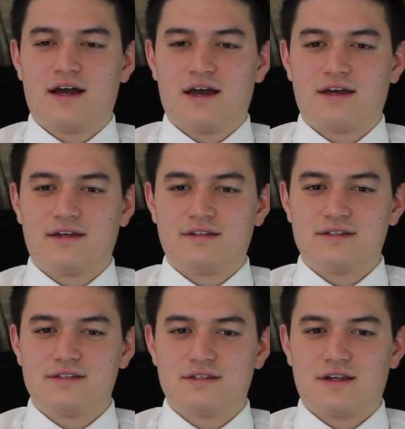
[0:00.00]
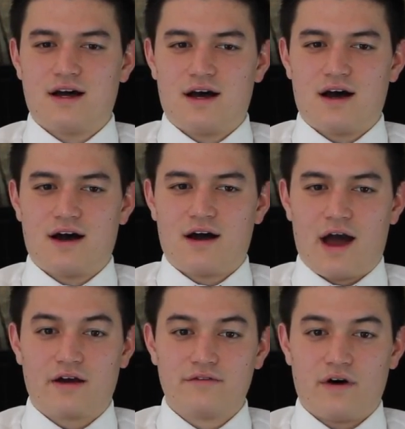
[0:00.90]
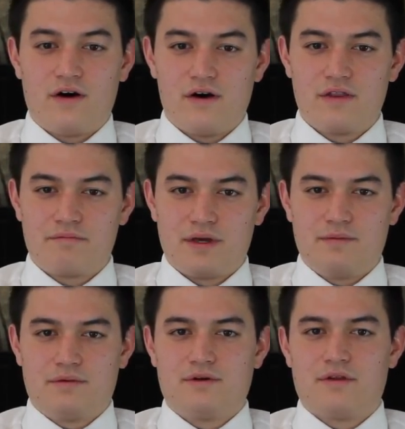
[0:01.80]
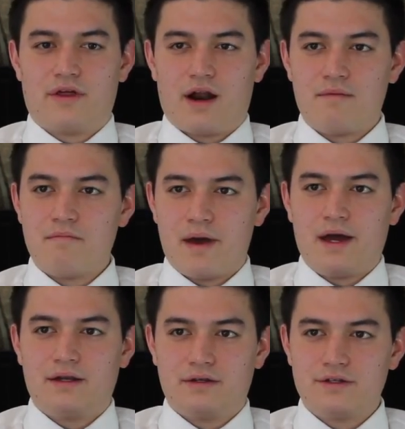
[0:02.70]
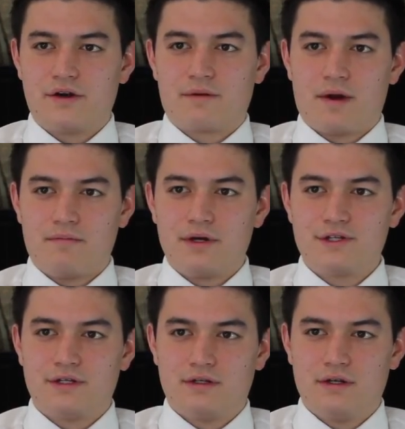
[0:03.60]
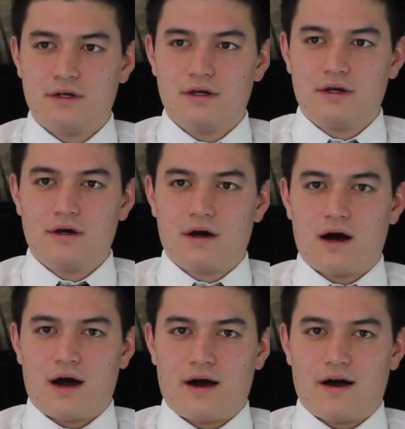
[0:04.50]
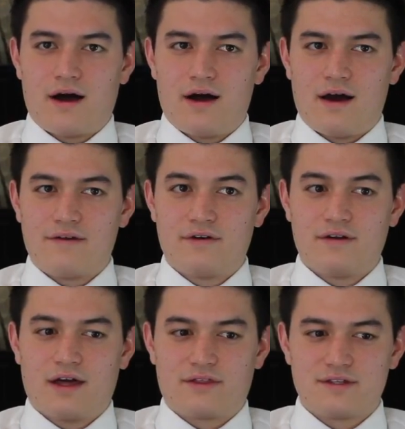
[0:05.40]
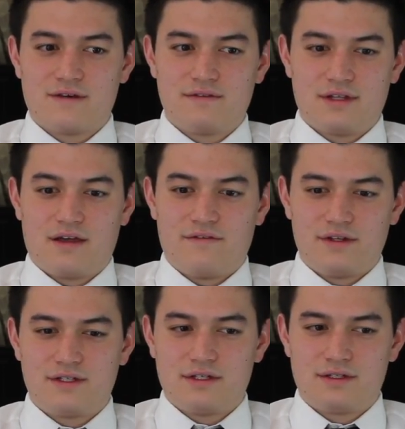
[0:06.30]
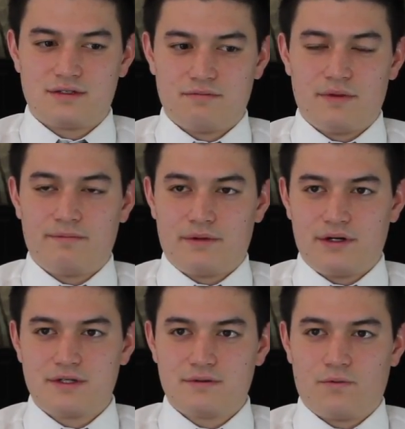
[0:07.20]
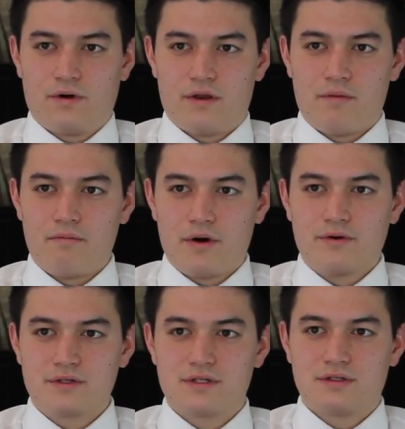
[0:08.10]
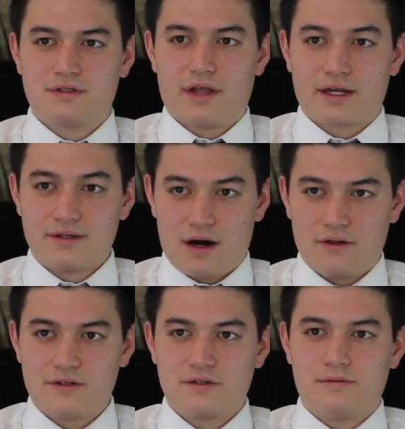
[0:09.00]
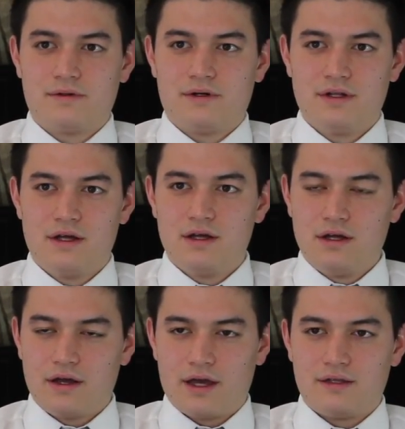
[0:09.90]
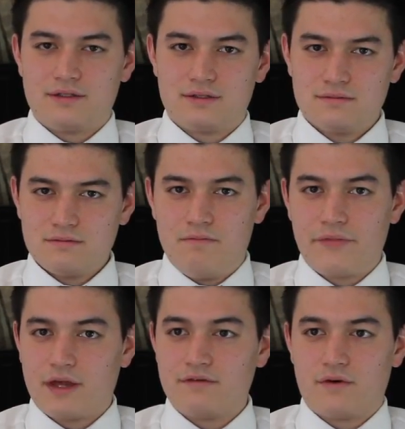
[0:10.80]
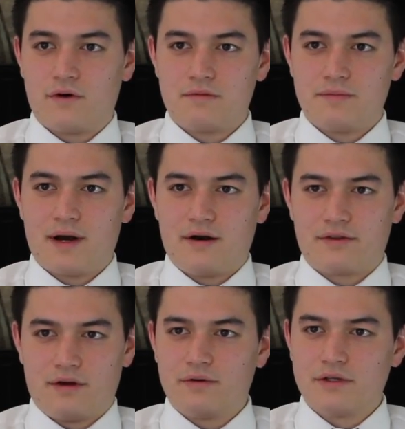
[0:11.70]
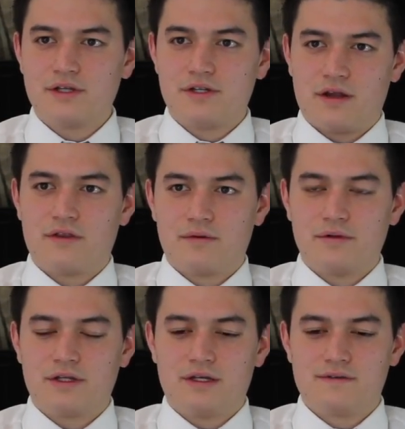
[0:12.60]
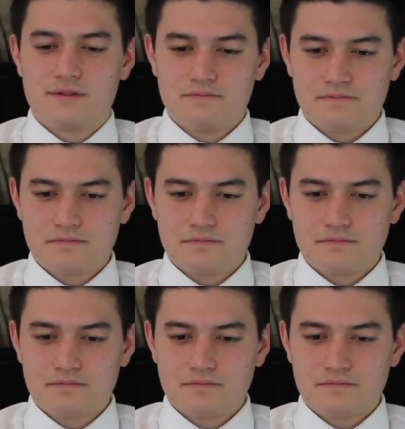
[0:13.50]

And out of all the people that I met during my mission, I felt like the Seventh-day Adventist members were the most knowledgeable and informed about their religion and their beliefs.